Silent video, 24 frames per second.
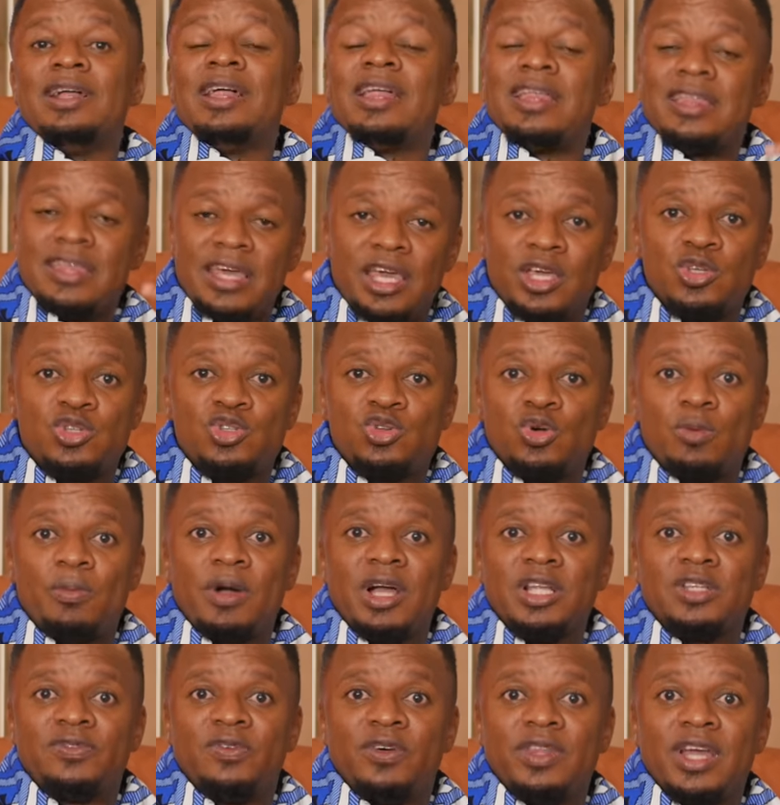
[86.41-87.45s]
Thank you so
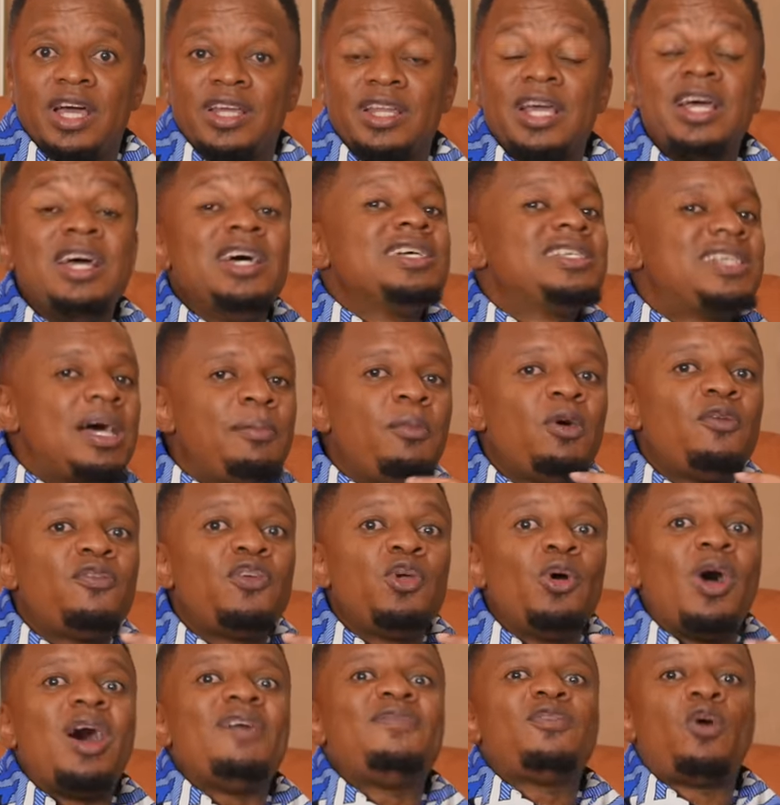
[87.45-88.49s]
much for that. Some of
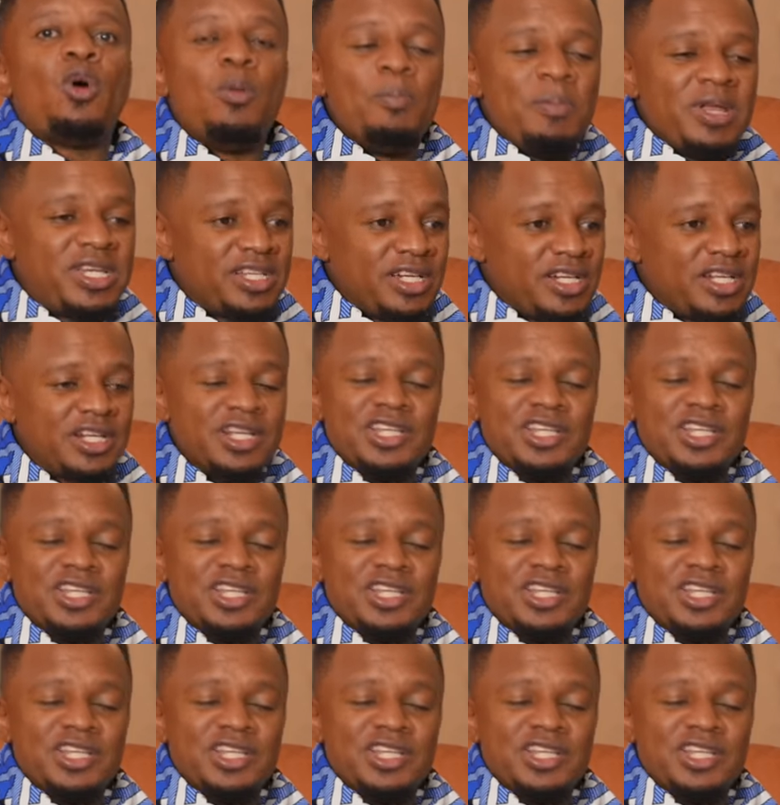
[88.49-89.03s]
you have committed.